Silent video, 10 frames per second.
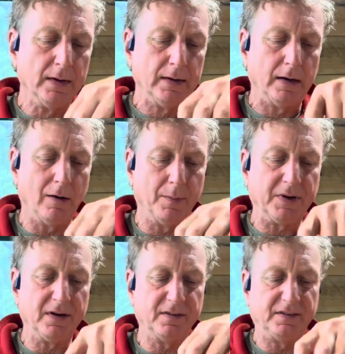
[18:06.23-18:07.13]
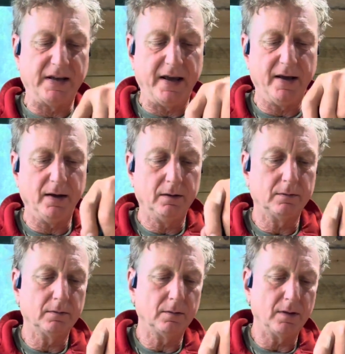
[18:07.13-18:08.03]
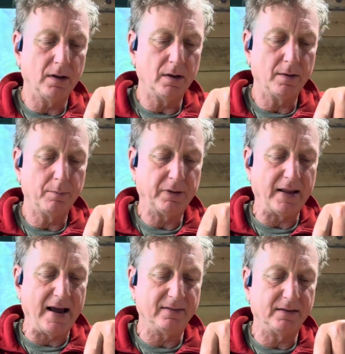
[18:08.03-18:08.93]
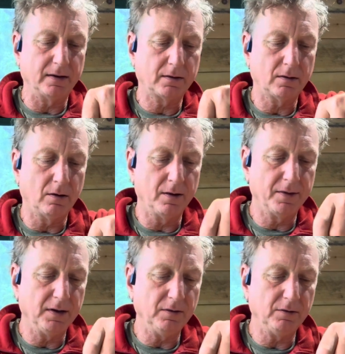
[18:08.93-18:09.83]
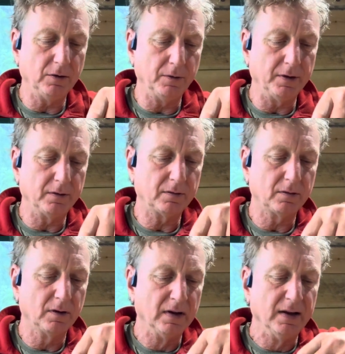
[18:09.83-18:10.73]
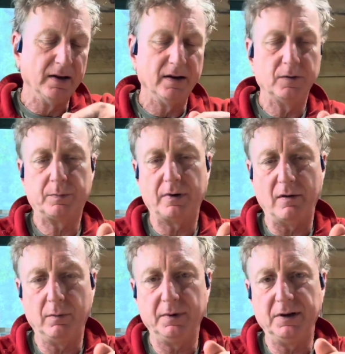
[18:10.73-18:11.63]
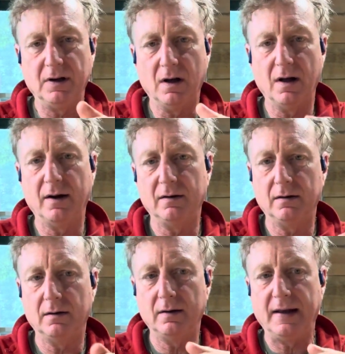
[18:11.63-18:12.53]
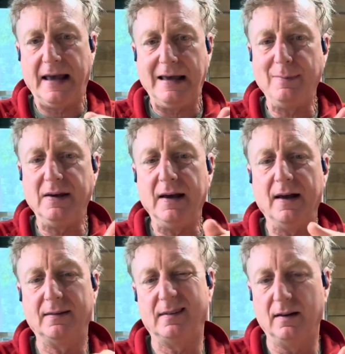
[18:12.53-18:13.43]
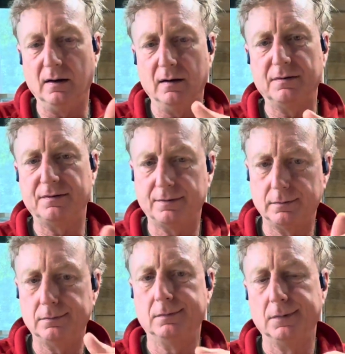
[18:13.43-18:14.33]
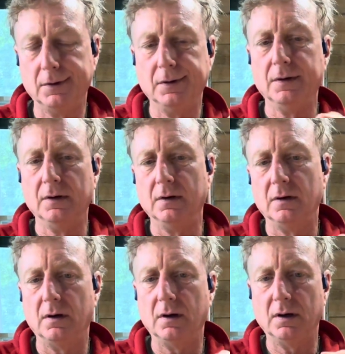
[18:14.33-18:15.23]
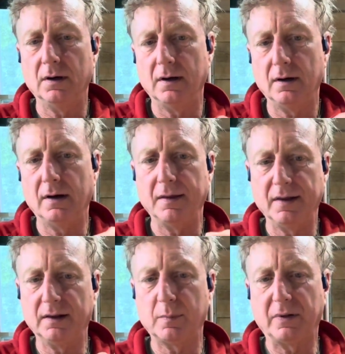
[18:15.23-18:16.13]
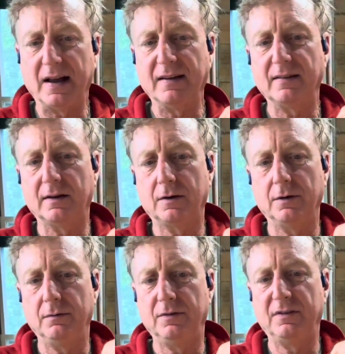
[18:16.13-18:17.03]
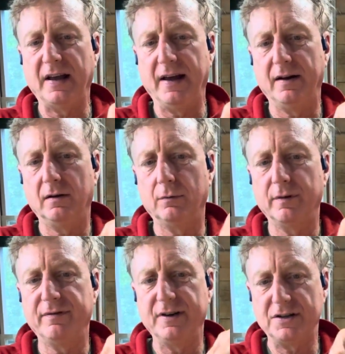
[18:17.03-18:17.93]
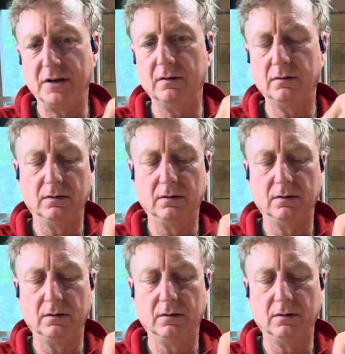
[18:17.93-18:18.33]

Now I'm gonna say the plastic on these units is probably not ABS enough. I think the plastic could stand a revision.